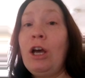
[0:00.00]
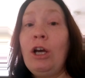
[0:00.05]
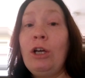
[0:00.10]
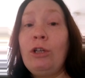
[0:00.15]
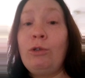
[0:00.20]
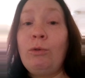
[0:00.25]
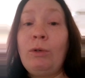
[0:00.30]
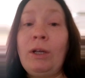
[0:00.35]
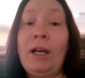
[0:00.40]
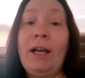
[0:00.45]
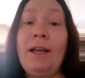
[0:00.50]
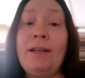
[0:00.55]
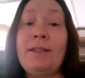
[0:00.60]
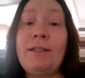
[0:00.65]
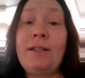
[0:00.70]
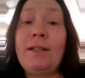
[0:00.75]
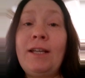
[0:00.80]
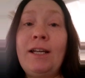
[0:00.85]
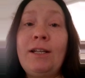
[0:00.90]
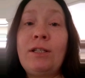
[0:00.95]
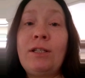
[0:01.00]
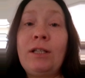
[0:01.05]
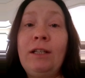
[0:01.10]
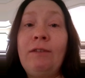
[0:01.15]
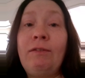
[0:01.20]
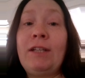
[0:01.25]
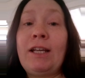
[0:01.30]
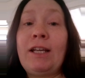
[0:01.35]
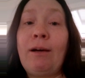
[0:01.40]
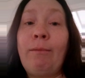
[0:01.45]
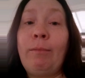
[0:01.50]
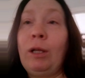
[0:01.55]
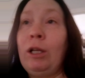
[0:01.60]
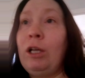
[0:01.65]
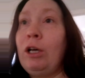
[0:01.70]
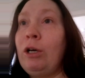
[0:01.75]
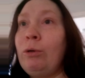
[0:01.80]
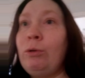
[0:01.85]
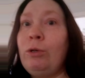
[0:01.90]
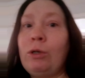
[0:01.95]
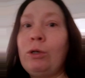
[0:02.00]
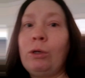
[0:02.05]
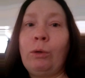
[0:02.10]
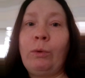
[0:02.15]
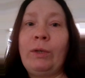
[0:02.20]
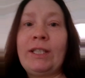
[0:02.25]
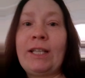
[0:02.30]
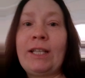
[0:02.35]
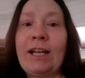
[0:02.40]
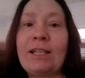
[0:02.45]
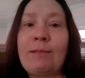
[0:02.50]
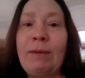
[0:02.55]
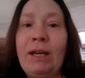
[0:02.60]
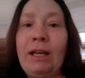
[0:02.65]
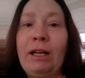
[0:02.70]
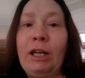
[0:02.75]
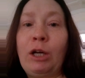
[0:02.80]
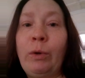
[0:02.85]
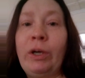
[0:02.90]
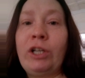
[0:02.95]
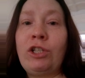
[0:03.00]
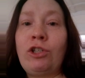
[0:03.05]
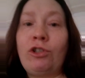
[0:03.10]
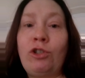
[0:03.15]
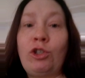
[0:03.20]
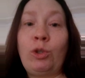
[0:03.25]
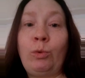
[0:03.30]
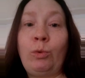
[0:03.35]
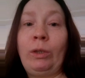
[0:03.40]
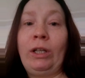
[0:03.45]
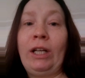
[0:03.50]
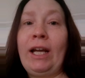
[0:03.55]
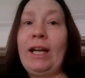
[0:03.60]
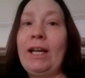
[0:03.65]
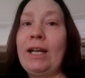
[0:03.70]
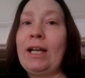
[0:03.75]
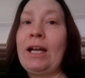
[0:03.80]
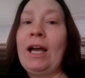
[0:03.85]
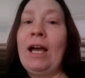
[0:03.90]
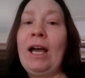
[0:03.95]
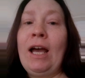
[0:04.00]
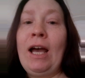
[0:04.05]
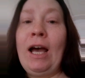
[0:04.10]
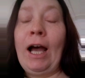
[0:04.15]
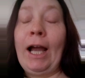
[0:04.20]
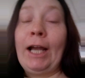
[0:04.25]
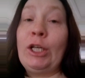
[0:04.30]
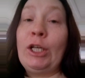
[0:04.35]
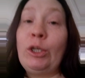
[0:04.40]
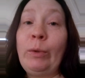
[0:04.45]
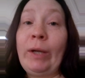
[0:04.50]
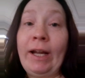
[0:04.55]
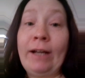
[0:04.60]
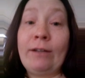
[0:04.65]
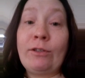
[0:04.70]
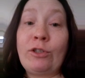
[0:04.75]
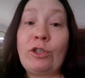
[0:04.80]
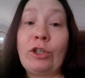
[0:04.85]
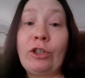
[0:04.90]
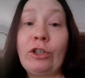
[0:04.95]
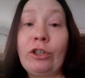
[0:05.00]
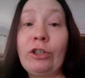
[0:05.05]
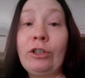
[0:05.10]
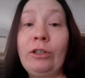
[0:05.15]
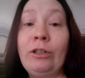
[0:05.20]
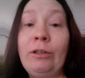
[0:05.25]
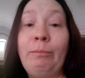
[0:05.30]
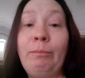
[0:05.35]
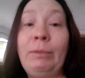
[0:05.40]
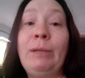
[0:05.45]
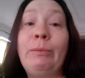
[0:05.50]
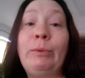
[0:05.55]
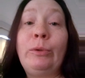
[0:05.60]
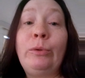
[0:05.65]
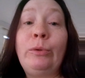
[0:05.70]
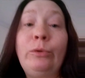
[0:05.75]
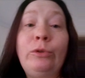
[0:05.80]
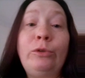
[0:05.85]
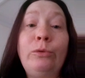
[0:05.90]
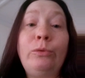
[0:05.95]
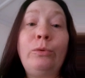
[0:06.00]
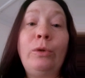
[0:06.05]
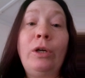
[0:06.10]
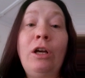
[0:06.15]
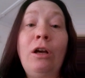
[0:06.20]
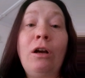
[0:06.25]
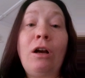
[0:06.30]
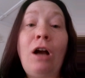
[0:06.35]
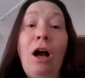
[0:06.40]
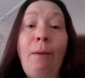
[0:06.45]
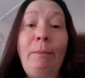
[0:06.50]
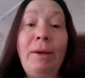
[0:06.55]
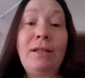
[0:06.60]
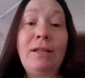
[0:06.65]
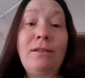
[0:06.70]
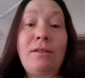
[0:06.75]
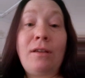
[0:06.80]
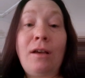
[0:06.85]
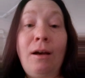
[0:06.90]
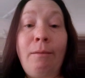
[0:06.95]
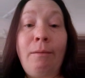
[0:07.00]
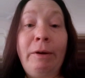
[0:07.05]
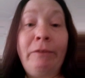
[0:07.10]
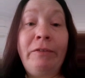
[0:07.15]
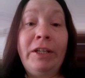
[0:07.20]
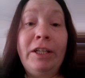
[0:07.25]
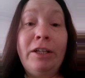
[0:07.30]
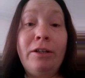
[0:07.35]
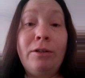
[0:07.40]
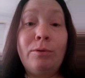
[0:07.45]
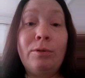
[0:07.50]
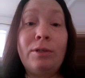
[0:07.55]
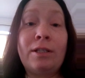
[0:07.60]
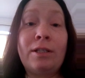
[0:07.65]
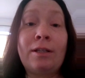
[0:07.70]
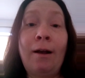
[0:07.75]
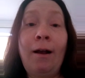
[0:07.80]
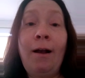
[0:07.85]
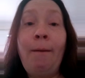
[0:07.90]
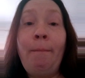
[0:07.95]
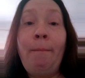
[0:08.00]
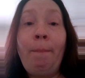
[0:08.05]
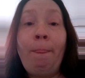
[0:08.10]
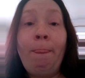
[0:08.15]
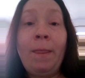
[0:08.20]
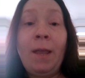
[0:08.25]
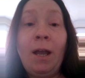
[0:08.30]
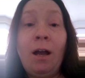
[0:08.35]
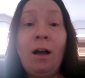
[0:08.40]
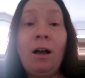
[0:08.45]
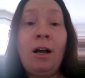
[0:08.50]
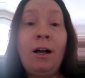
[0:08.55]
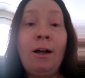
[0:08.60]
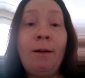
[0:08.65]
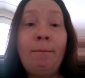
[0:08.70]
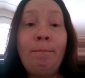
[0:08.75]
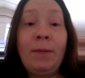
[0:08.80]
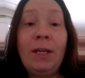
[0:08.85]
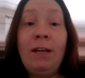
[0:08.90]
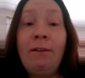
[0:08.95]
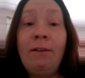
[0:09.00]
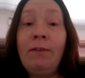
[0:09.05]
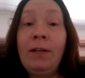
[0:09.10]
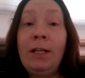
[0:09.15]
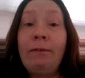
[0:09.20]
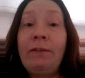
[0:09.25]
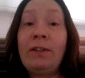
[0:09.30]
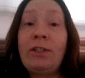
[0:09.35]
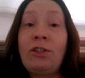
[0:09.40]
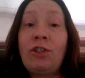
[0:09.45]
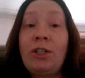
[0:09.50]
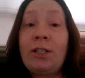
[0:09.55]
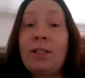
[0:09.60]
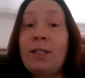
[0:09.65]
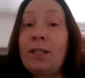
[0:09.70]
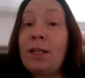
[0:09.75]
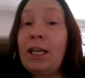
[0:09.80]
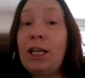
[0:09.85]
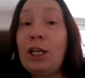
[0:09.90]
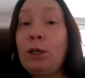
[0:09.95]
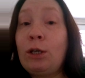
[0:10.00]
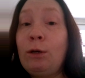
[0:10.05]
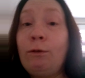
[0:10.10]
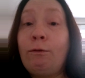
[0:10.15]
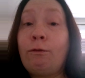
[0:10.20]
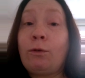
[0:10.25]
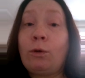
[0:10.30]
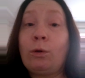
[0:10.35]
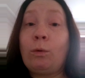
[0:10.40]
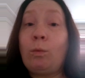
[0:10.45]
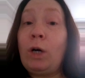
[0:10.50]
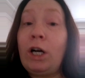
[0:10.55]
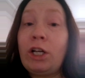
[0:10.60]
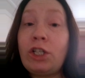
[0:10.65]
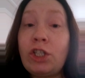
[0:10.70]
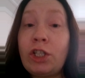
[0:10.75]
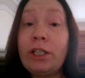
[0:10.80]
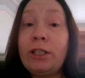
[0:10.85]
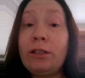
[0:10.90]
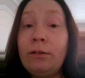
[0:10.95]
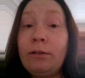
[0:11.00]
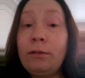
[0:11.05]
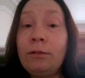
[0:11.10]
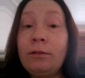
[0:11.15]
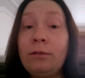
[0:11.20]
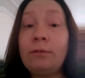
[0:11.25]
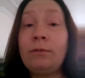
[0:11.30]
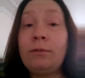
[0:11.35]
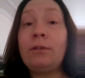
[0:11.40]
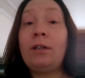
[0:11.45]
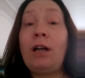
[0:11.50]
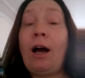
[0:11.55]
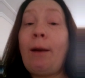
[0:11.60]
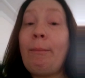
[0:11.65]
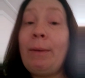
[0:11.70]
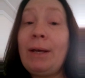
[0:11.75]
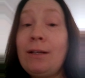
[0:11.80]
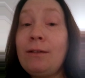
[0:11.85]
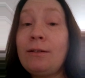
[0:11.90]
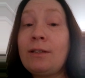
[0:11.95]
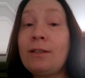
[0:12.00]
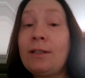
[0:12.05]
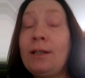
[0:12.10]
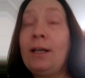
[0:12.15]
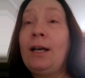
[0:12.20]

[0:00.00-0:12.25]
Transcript: do not hesitate to leave it down below. You can always ask me any questions you would like. I do answer people who do comment on my videos, even if it's just a thank you for watching comment.